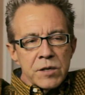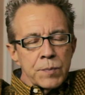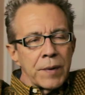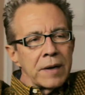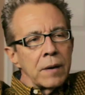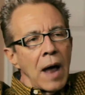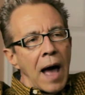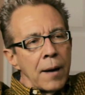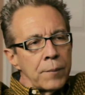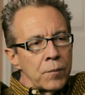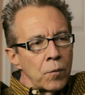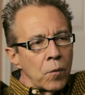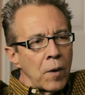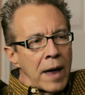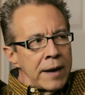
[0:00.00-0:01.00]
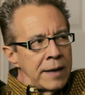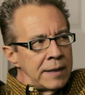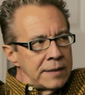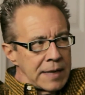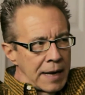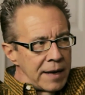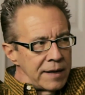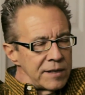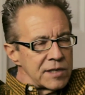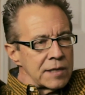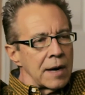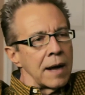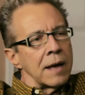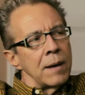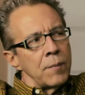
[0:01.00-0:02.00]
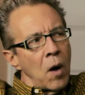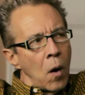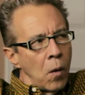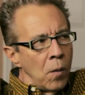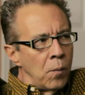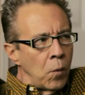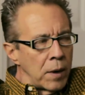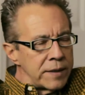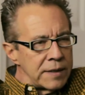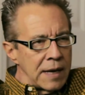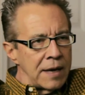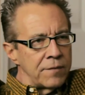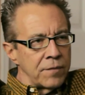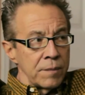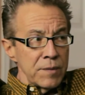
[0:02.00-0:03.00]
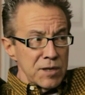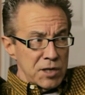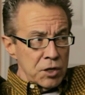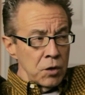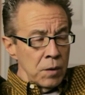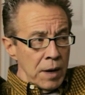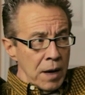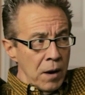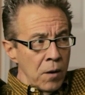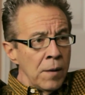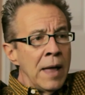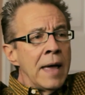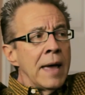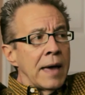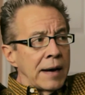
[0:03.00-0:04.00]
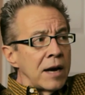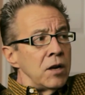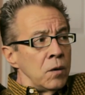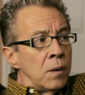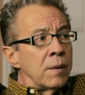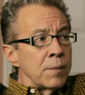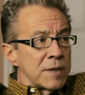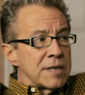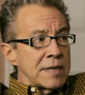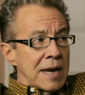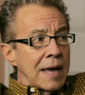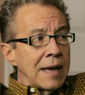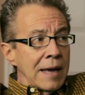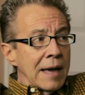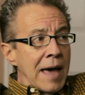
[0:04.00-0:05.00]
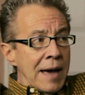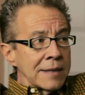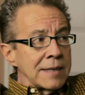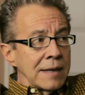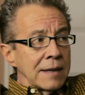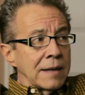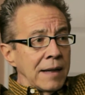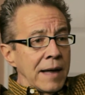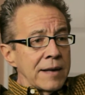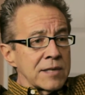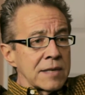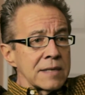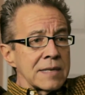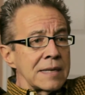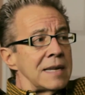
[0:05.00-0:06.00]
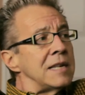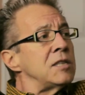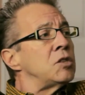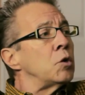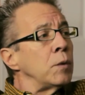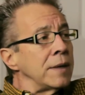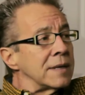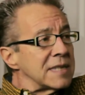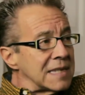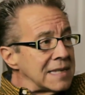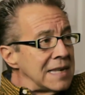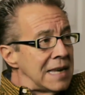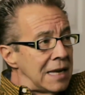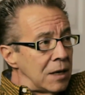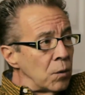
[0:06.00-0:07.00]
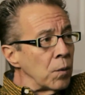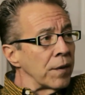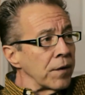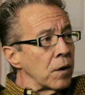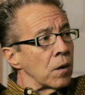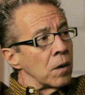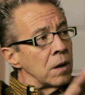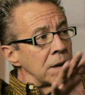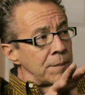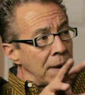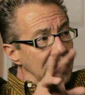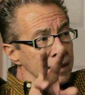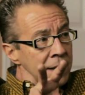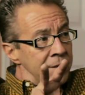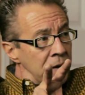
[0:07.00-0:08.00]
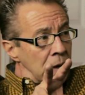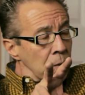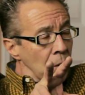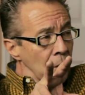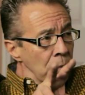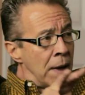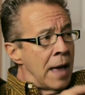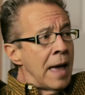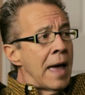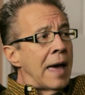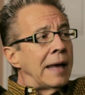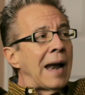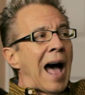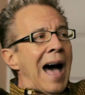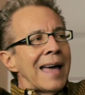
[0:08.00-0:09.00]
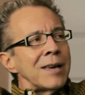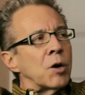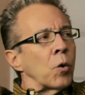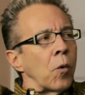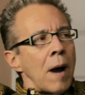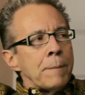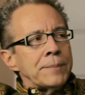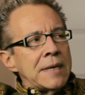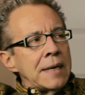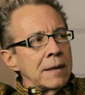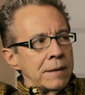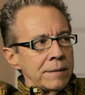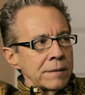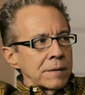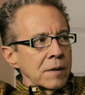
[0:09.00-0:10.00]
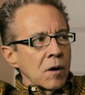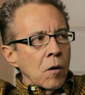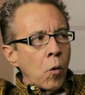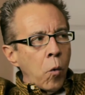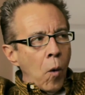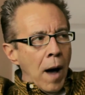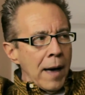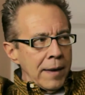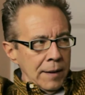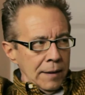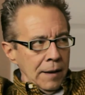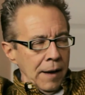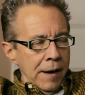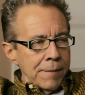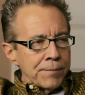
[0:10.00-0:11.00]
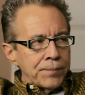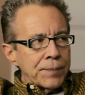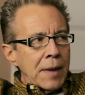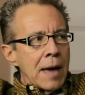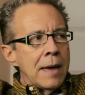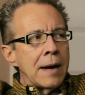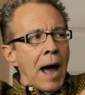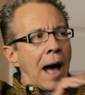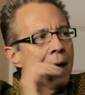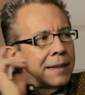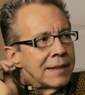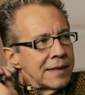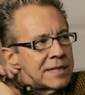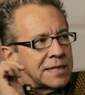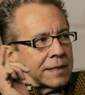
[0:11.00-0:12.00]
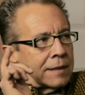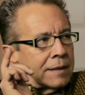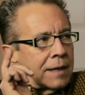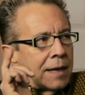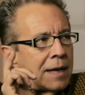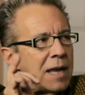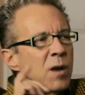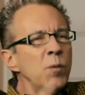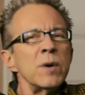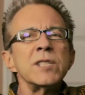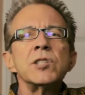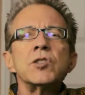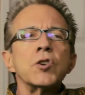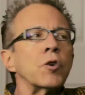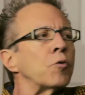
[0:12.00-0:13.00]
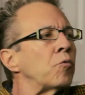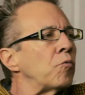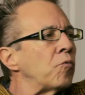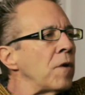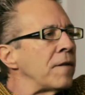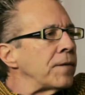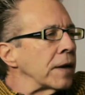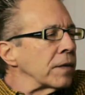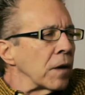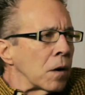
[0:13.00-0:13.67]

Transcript: But I'm writing Days, and I come home one day from the studio, and I knew he was taking acting classes, and he's doing the scene with a girl in my living room, and I crept in quietly, and I listened. He was terrific.